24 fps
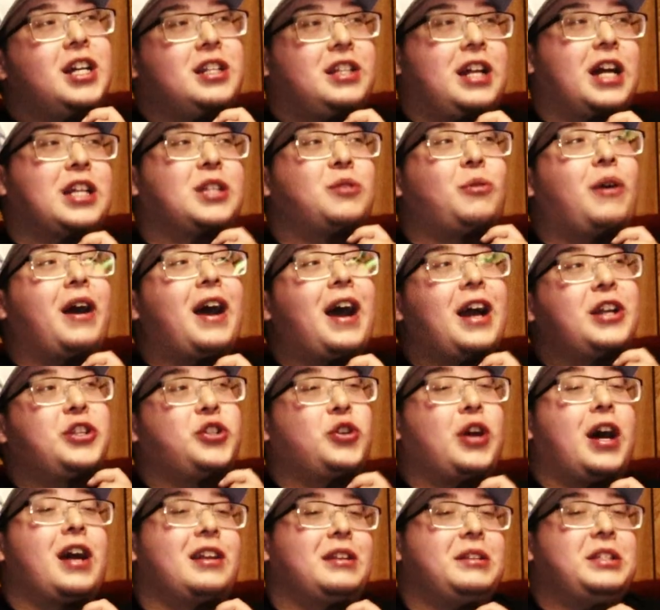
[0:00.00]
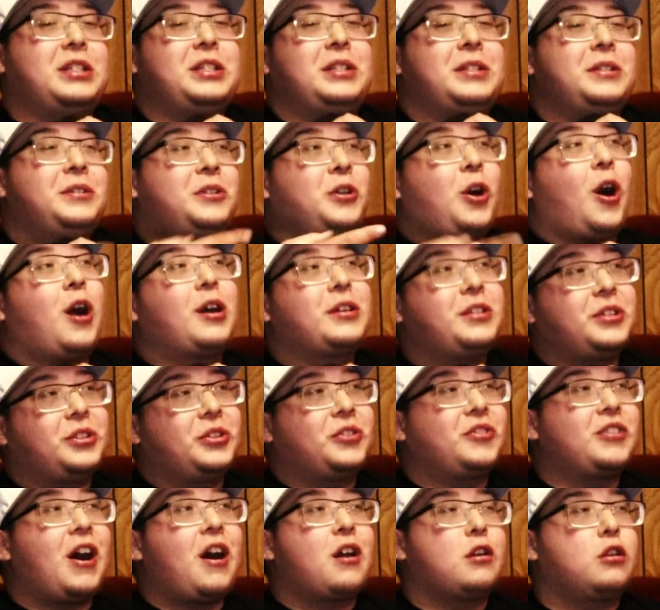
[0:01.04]
That's why I try to talk to the
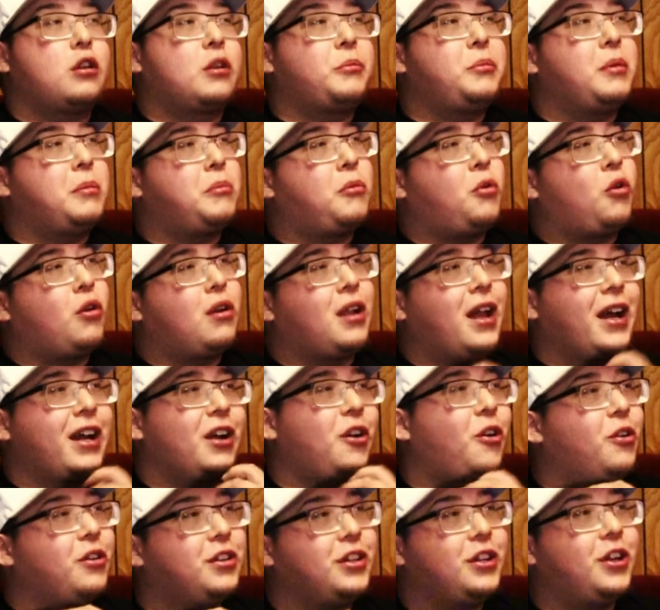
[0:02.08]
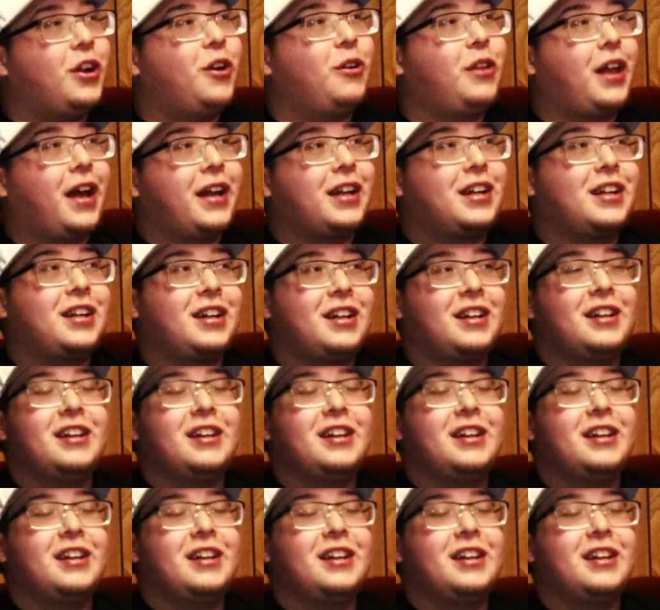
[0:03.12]
crowd a little bit more, like, oh, you know, like,